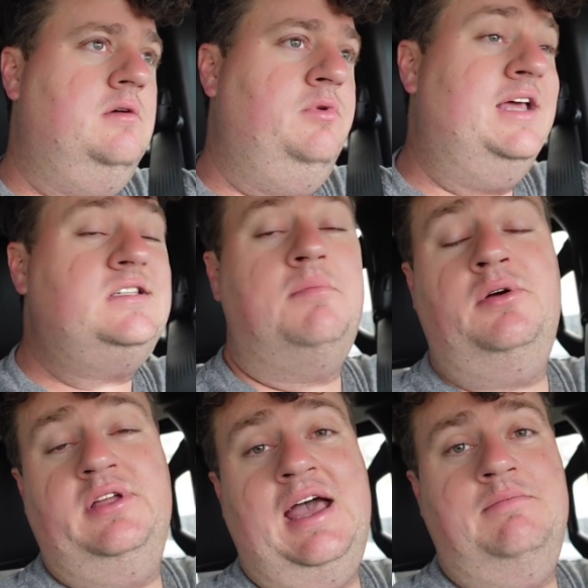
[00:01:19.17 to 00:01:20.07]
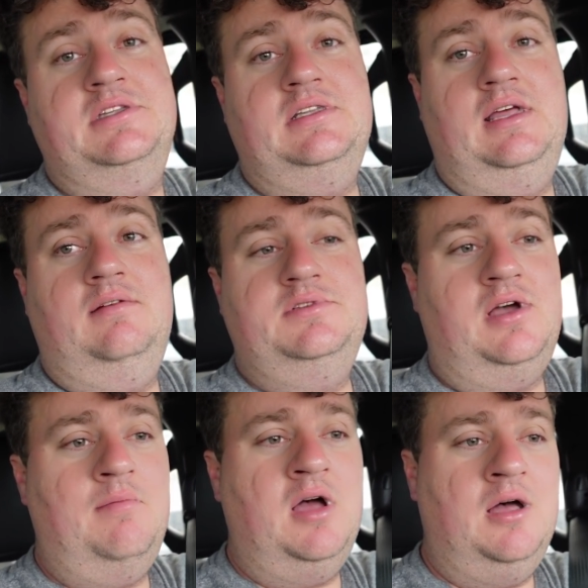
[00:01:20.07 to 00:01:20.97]
We gotta start building cabinets today. So
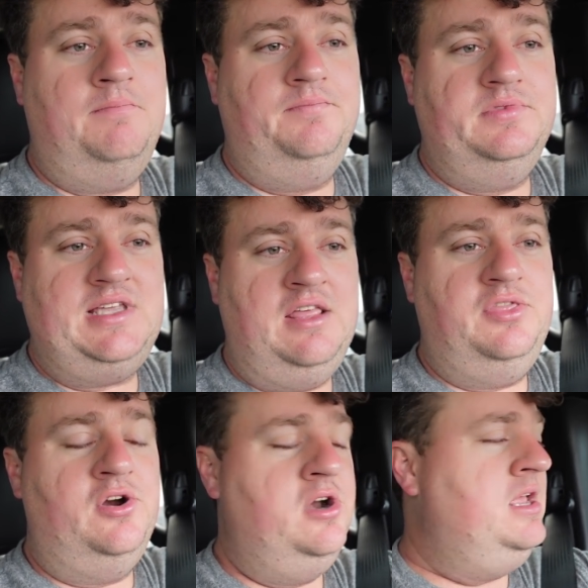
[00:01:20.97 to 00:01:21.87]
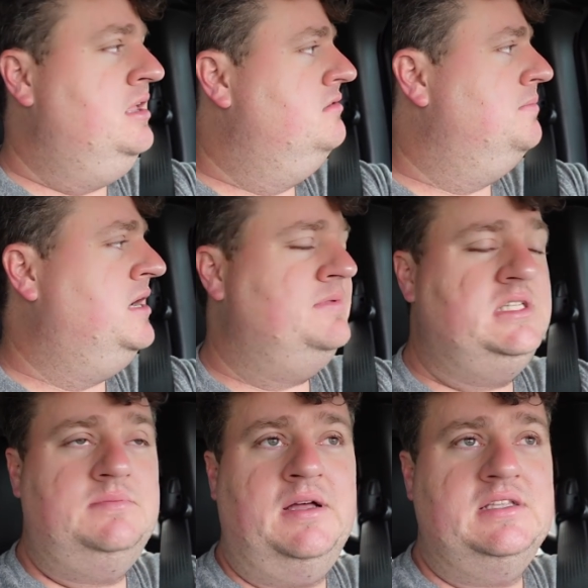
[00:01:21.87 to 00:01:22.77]
I'm up. It's 8.30. I've been up
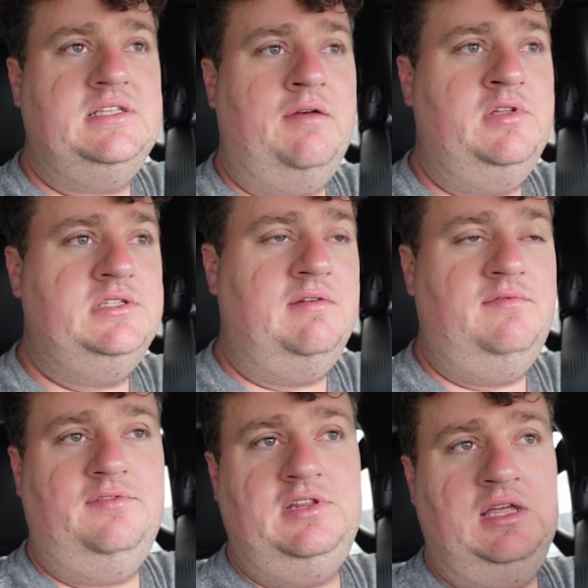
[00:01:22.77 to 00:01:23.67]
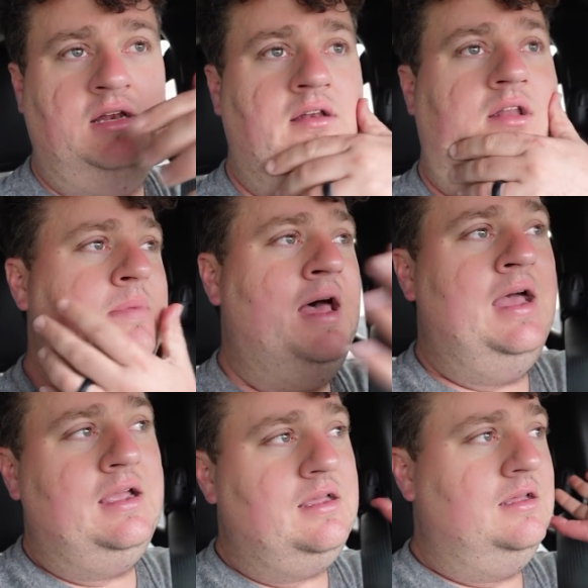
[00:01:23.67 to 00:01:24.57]
since about 7, 7.15. Get
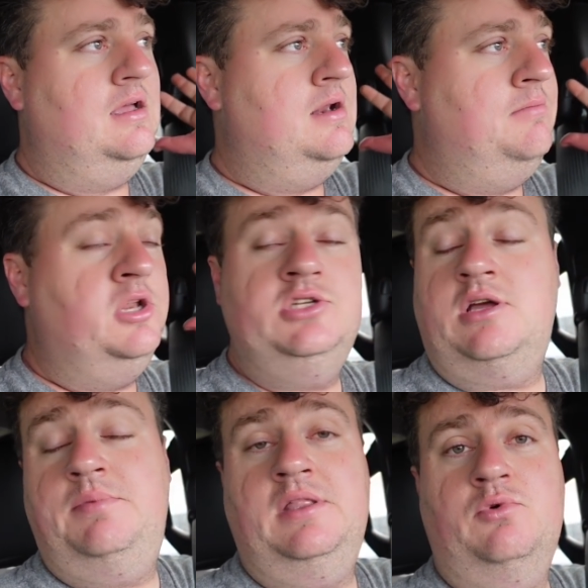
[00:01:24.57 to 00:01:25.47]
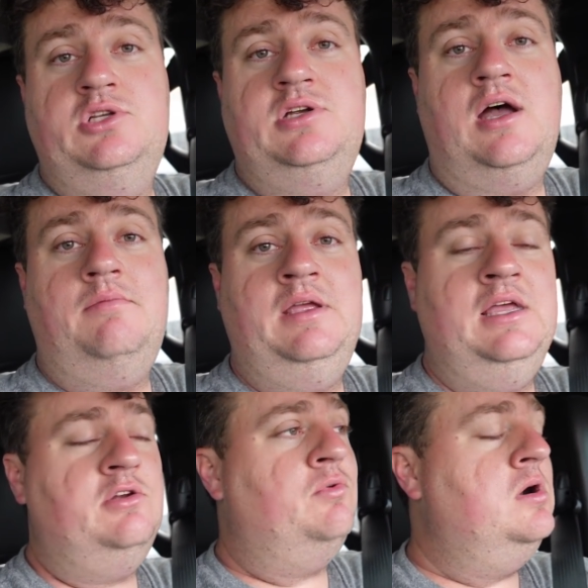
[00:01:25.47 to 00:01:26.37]
back, and I'm going to jump in the wood shop and
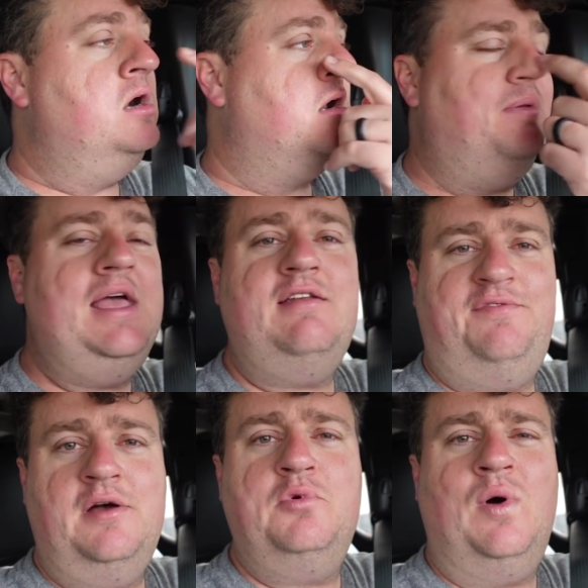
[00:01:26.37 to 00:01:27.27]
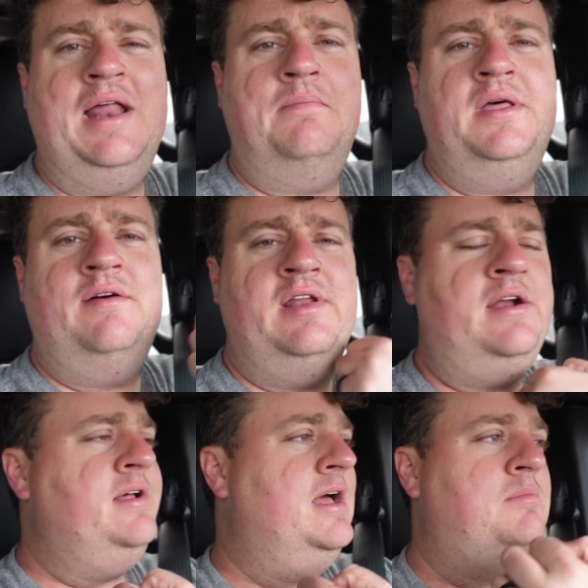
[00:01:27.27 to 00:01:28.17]
get to work. I plan to film quite a bit of it. I
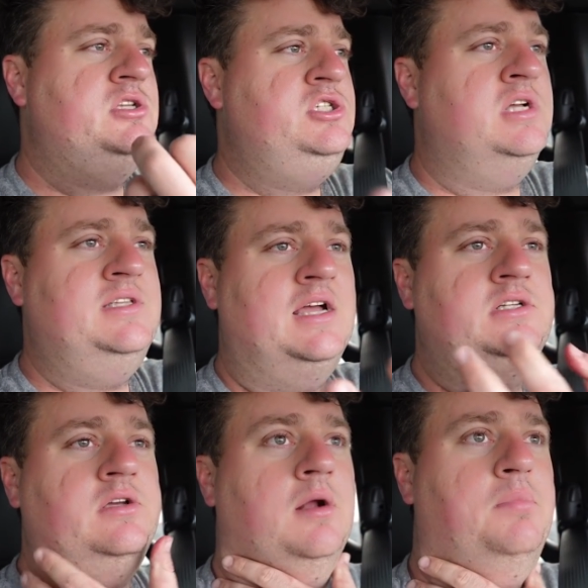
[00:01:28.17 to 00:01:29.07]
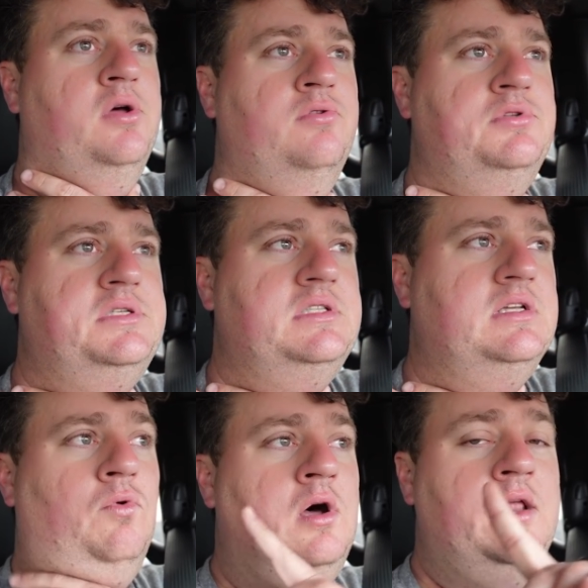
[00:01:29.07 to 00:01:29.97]
don't know how much Jen's actually going to post.
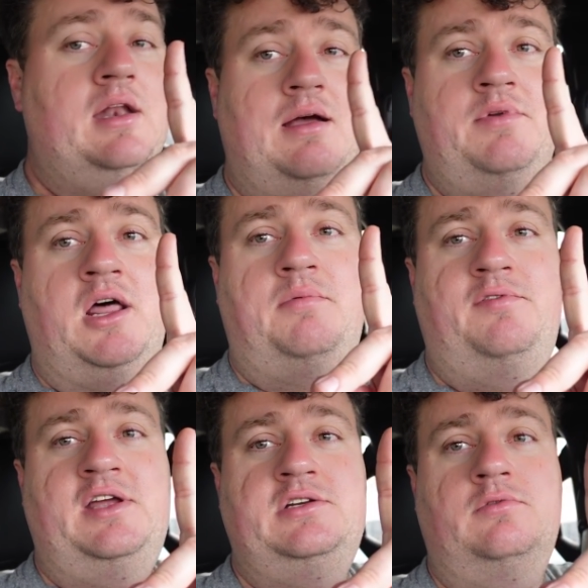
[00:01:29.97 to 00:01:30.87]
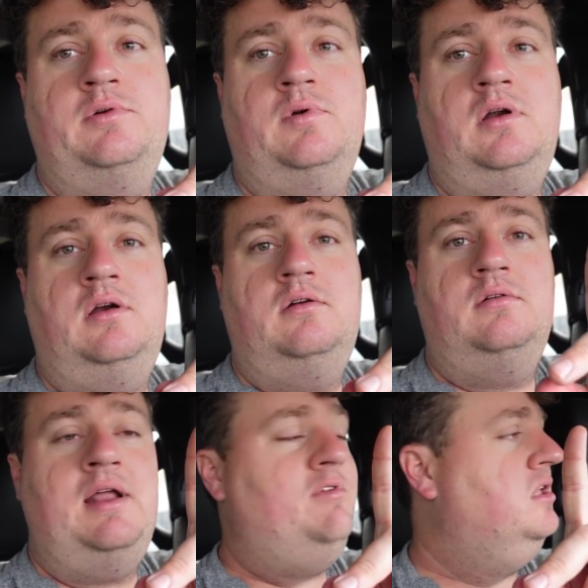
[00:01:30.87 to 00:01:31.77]
One, I'm not a professional woodworker.
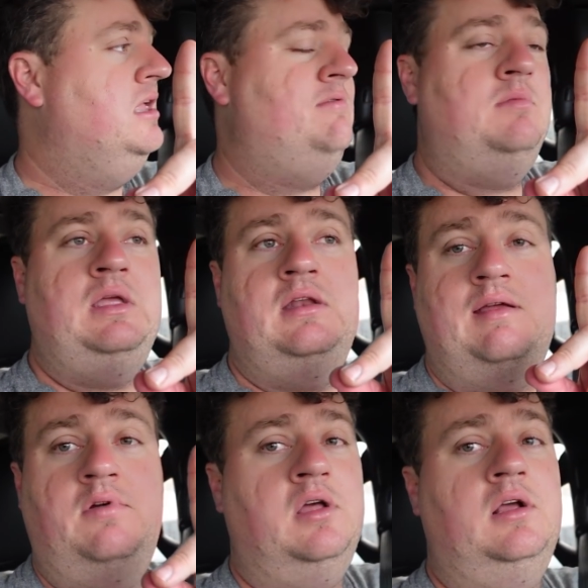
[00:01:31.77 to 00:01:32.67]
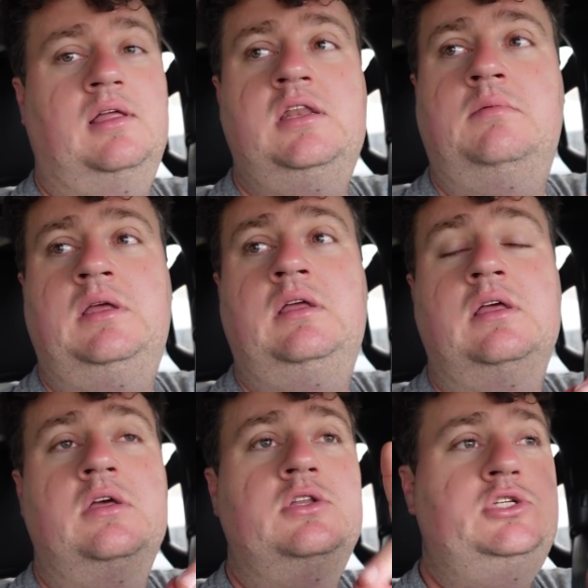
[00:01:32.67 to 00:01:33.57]
Never claimed to be. Never going to claim to be.
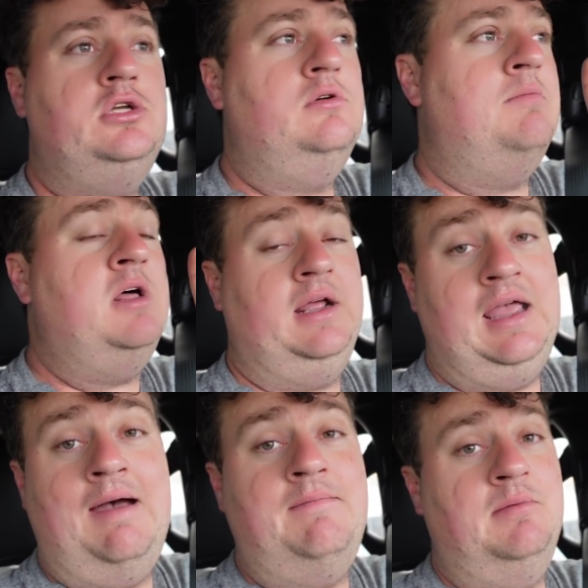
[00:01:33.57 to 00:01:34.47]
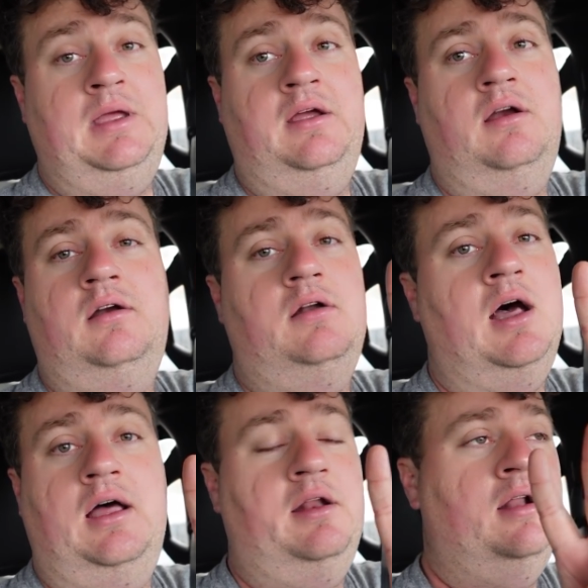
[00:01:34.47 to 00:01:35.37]
Two, I'm not a cabinet maker.
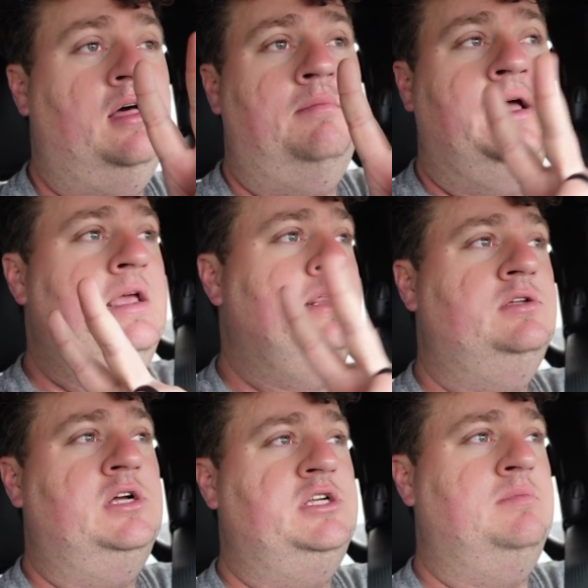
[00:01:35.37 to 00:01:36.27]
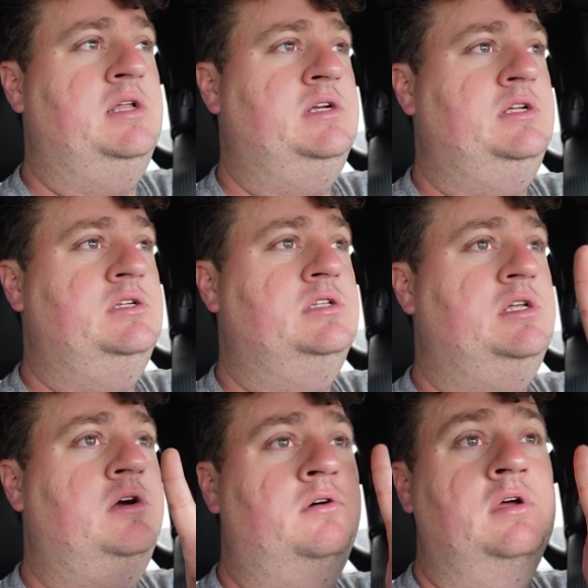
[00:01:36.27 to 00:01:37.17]
Not, not by any stretch of imagination.
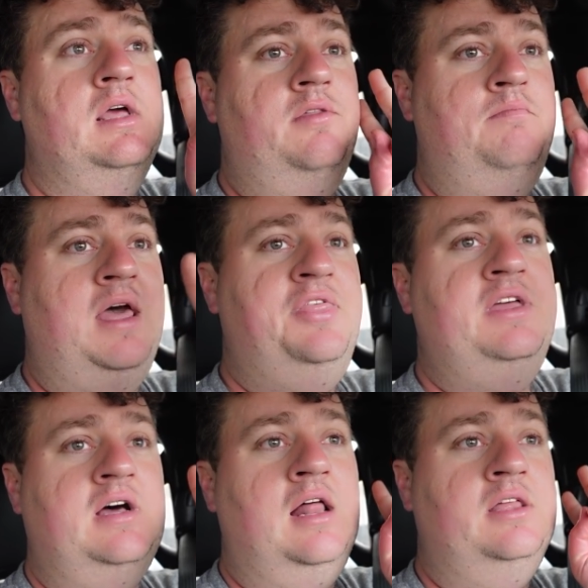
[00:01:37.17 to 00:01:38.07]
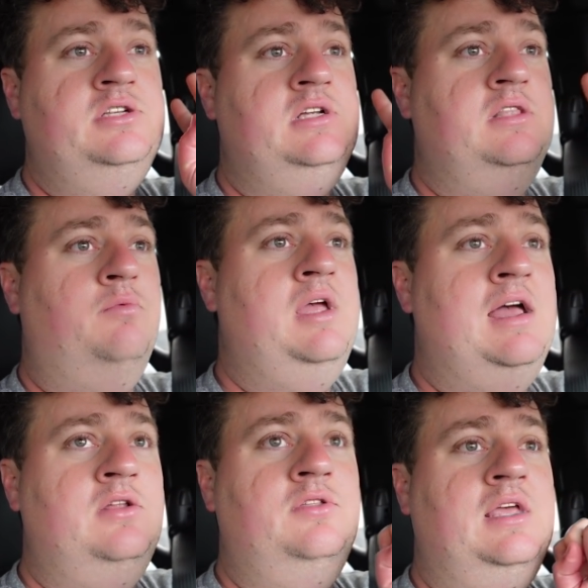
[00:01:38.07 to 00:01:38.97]
So the methodology and the way I
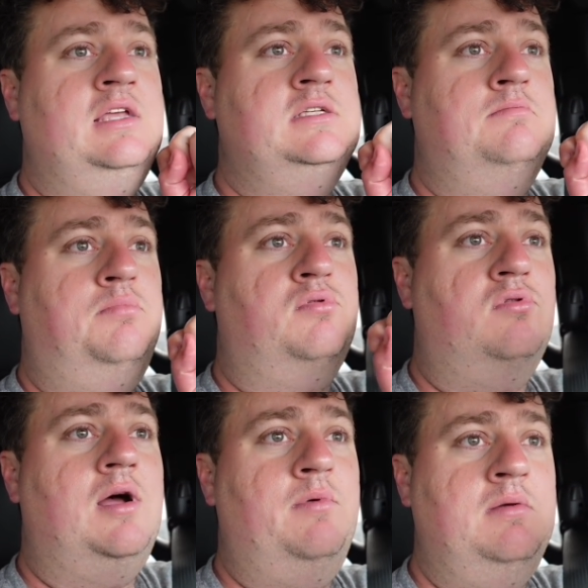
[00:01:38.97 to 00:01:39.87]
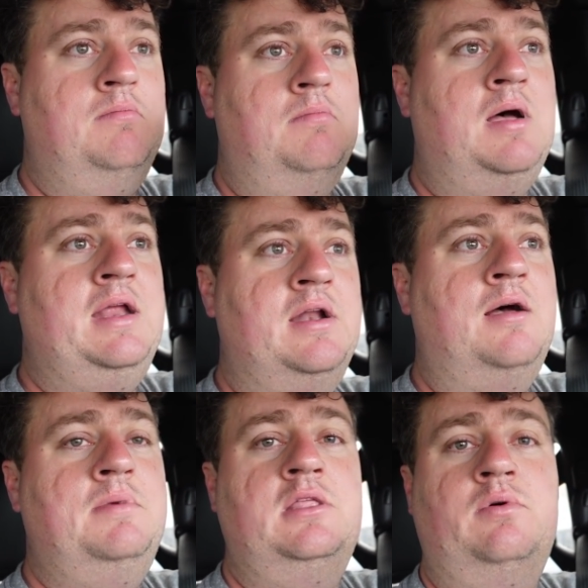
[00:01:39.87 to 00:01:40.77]
do things probably might
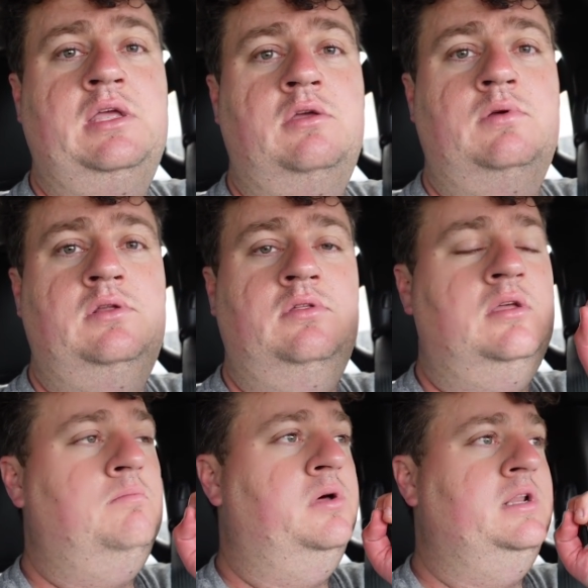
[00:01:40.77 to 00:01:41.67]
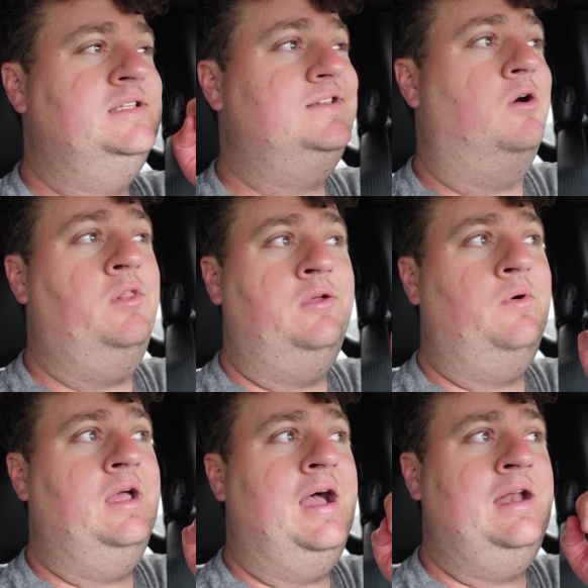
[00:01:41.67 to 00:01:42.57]
not be the way you would do them, but it's the only
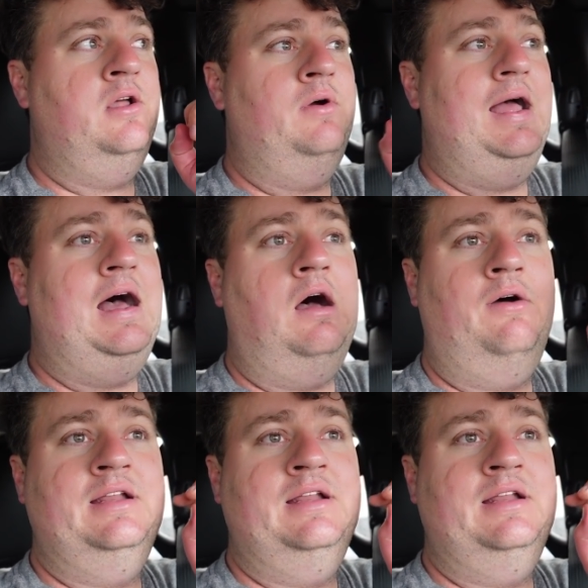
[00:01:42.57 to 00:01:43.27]
way I know how.